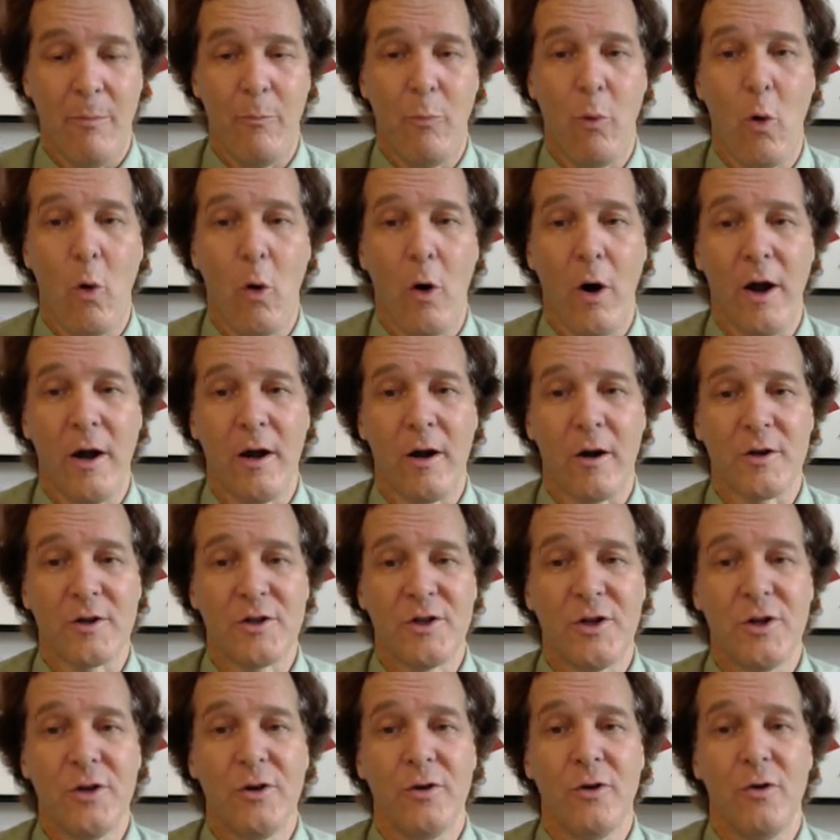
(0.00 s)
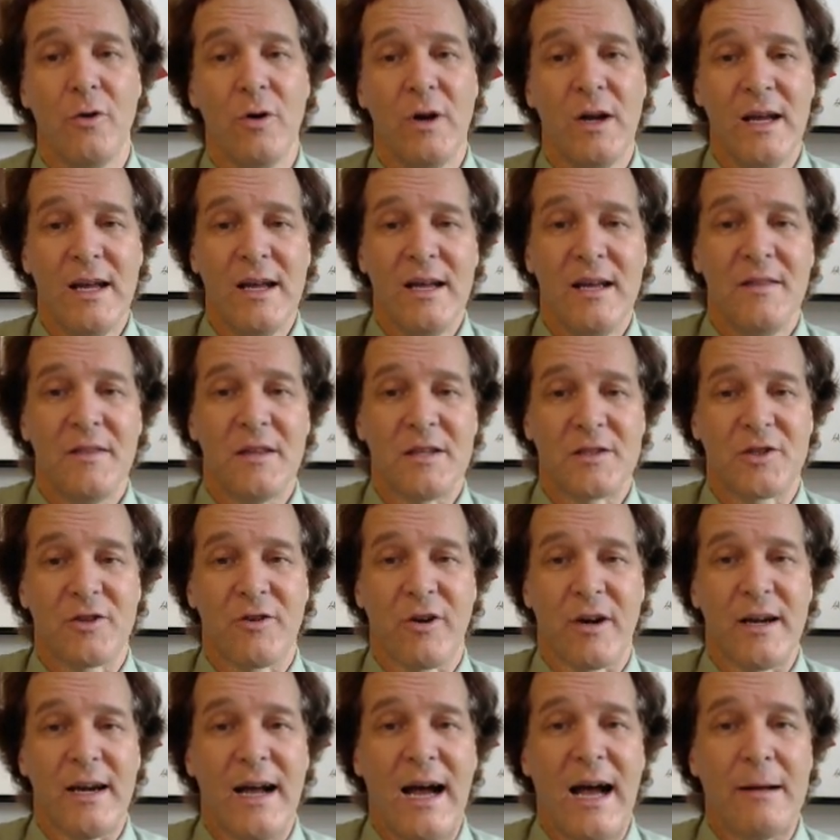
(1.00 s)
a pointer to this
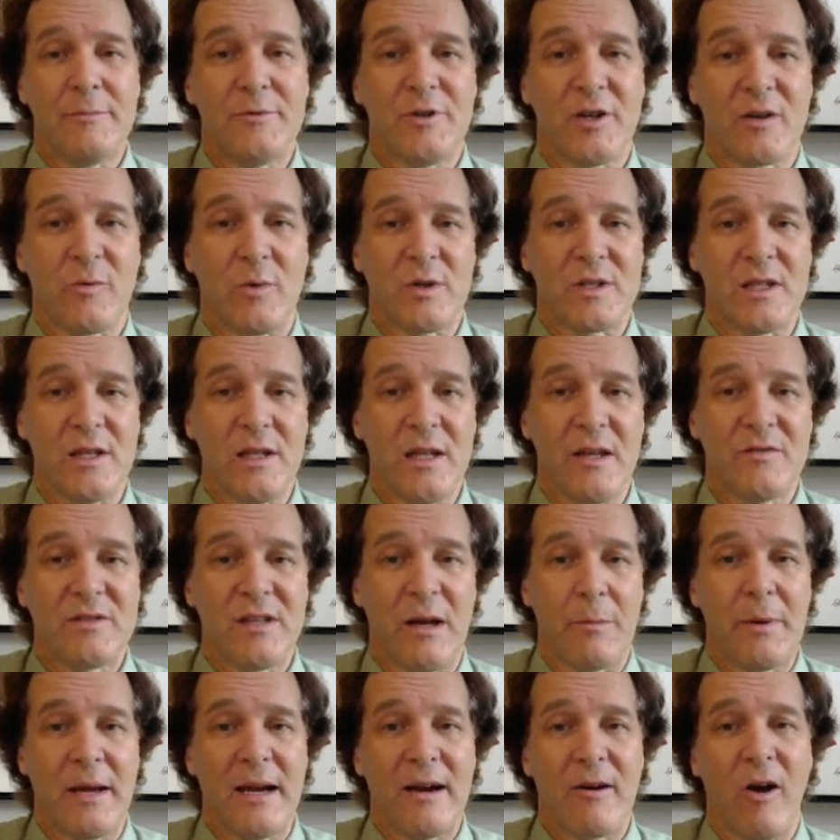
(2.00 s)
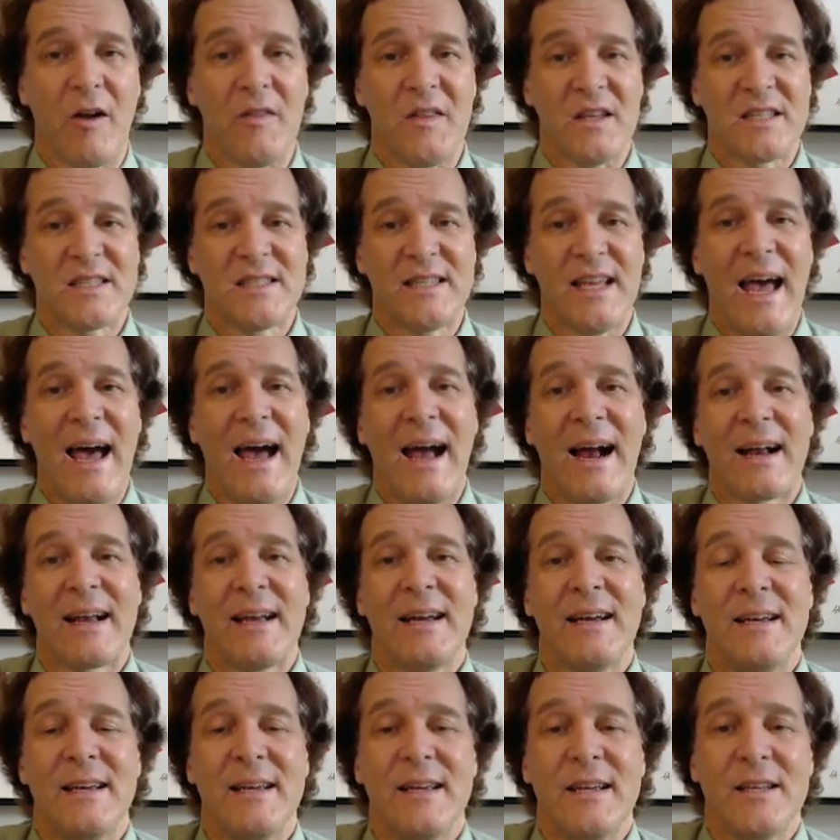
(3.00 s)
grid object, which lives up here on the
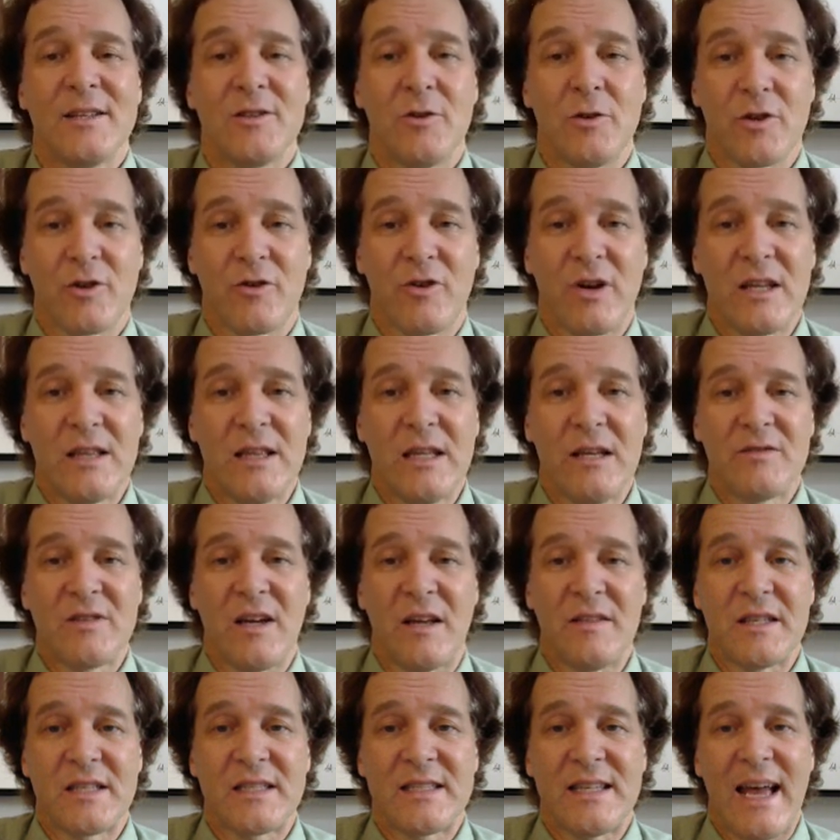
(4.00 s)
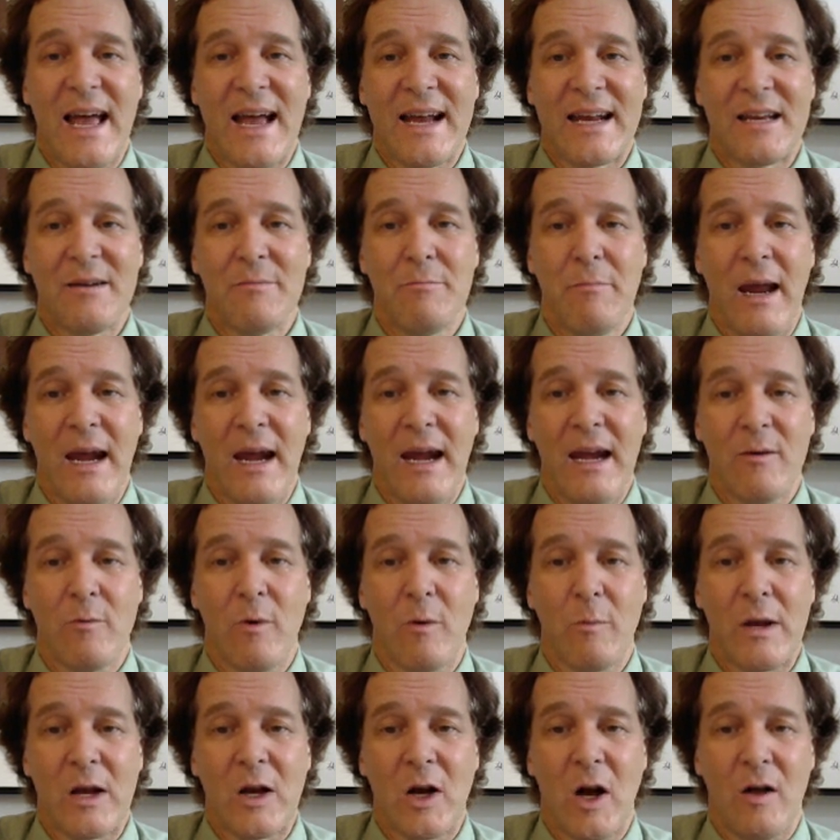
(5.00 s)
stack. So the grid lives on the stack in main.
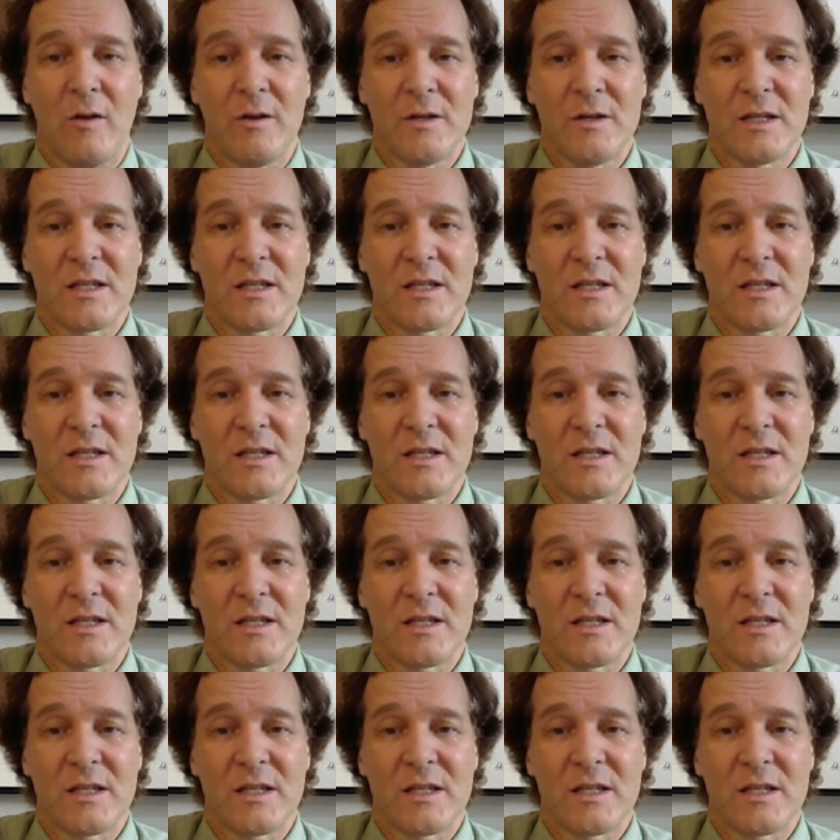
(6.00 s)
When we call